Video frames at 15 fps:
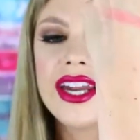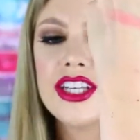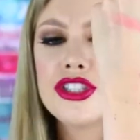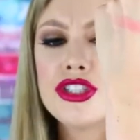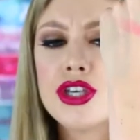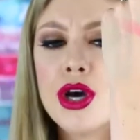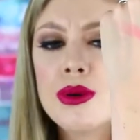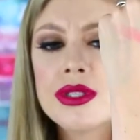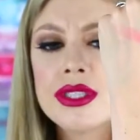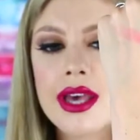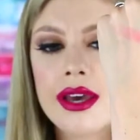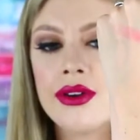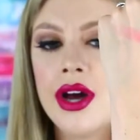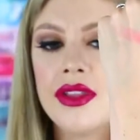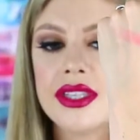is so
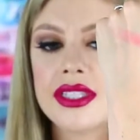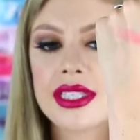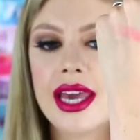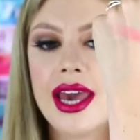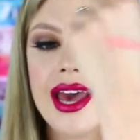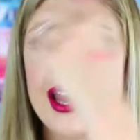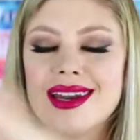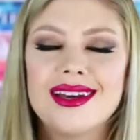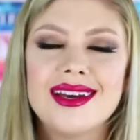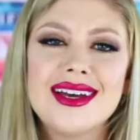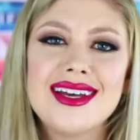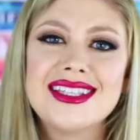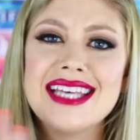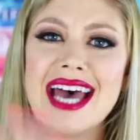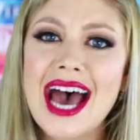subtle on the skin. It's